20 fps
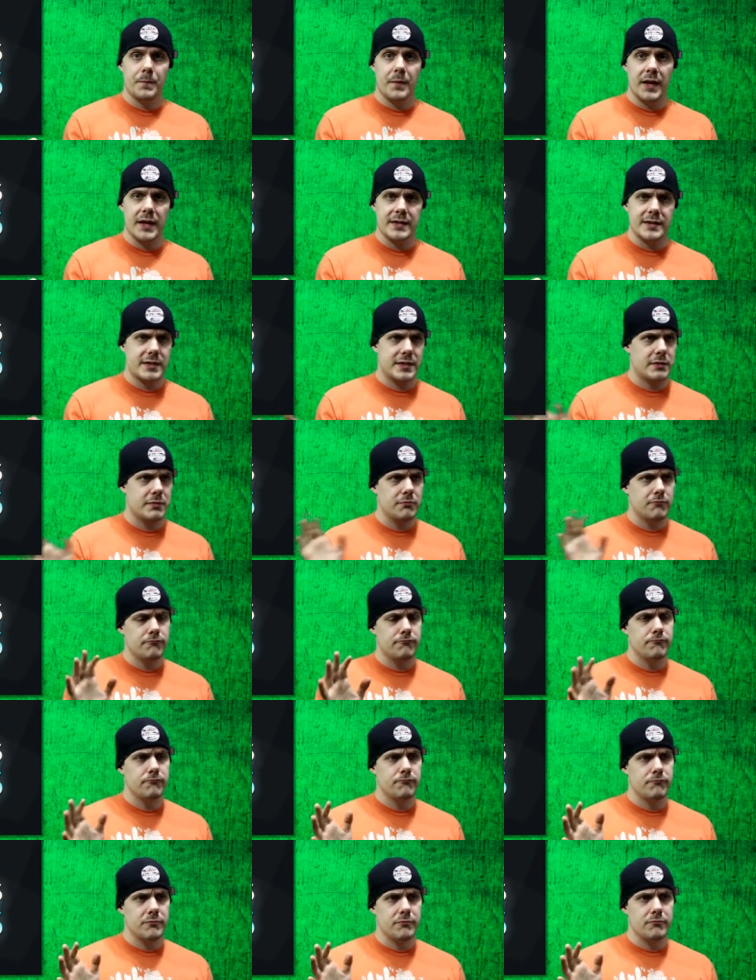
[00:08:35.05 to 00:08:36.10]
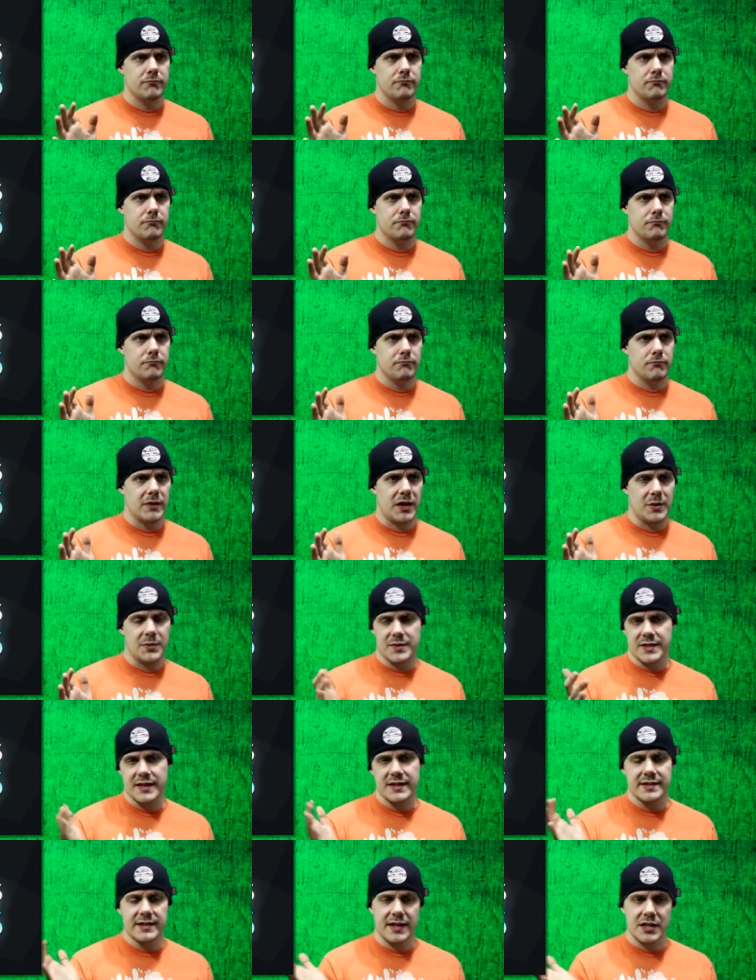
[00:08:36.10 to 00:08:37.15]
I would
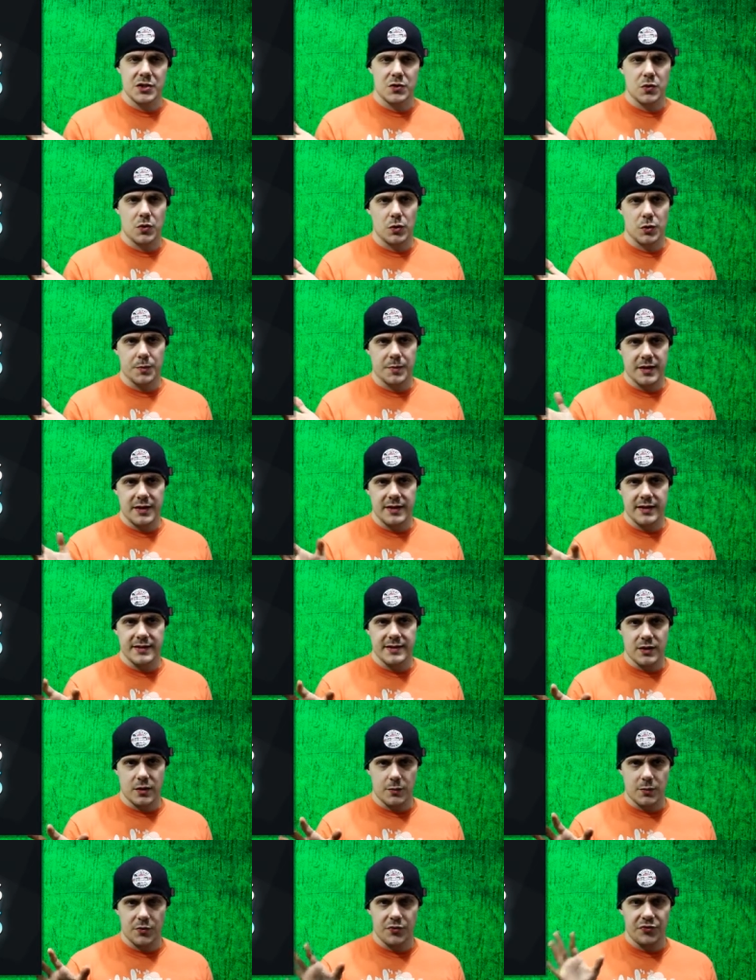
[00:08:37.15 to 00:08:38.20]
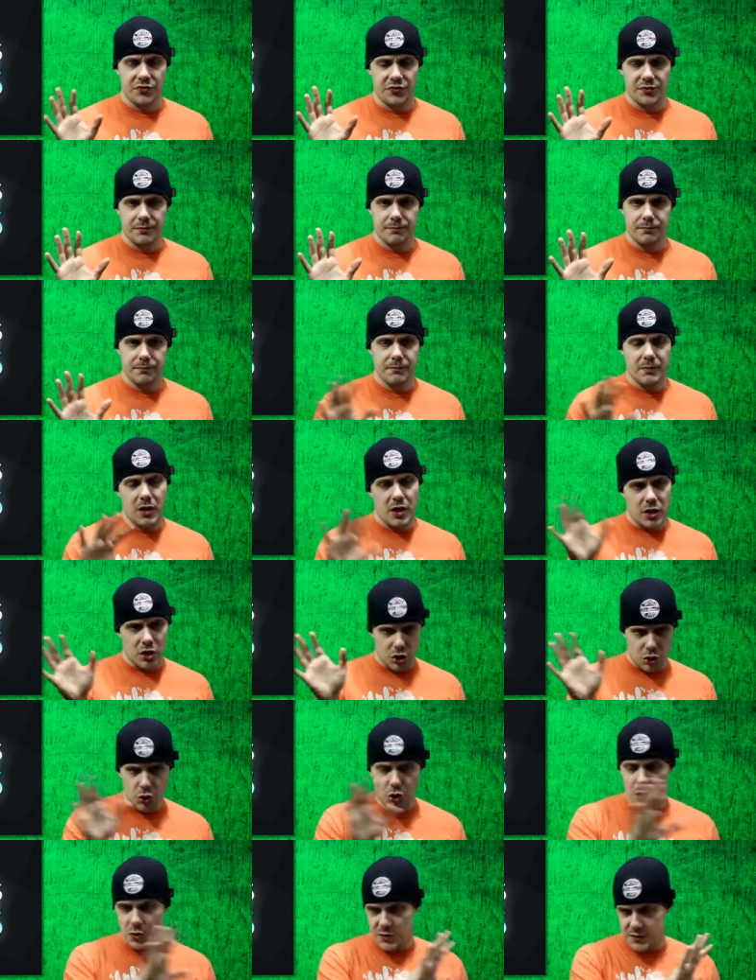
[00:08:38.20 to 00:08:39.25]
say side scroller, but that's almost,
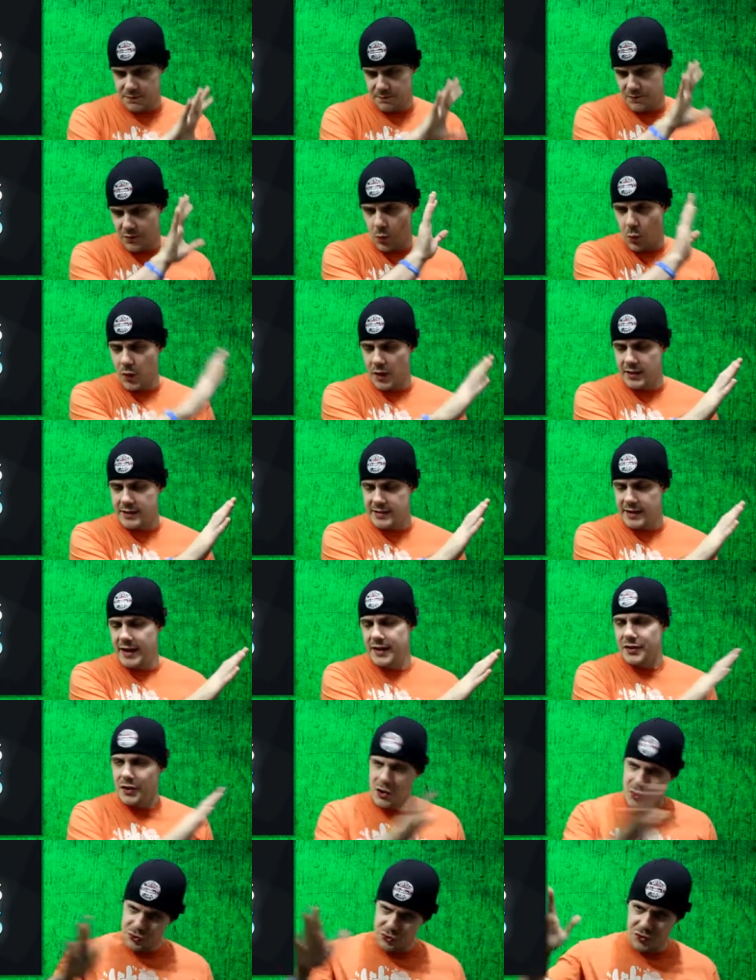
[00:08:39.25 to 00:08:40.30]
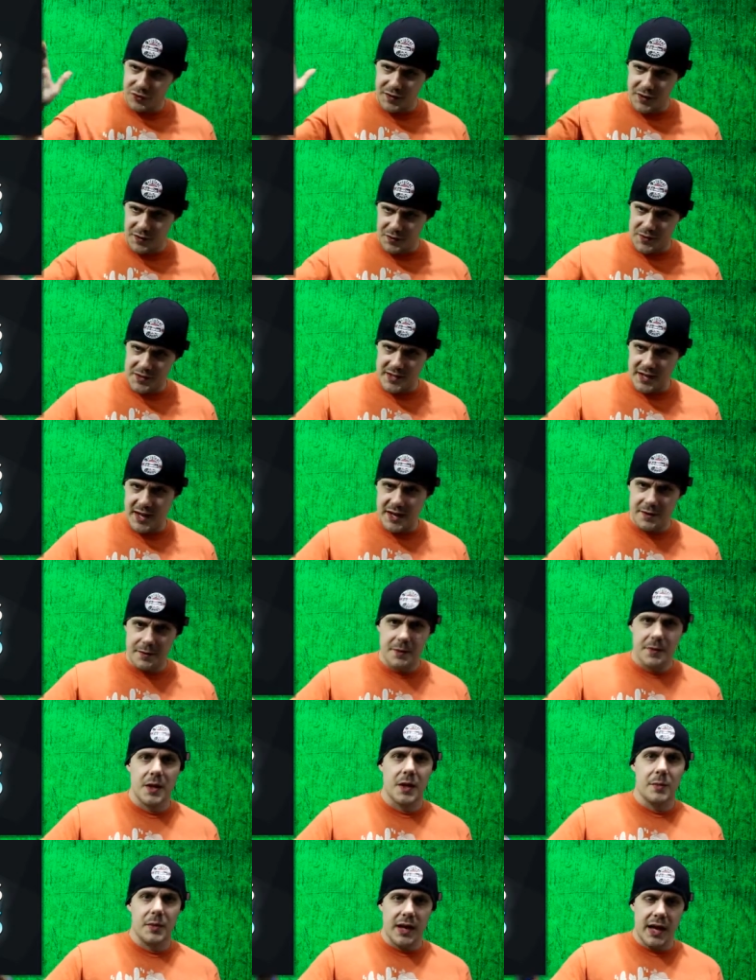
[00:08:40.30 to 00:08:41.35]
you go from one side to the other side.
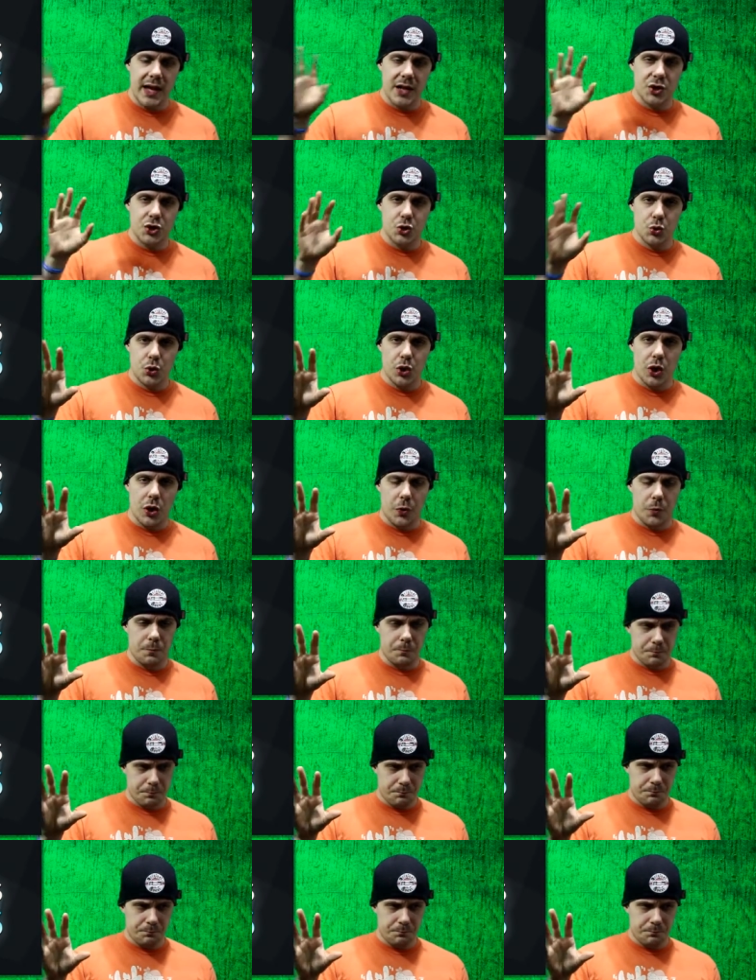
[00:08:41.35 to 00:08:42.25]
But as you go,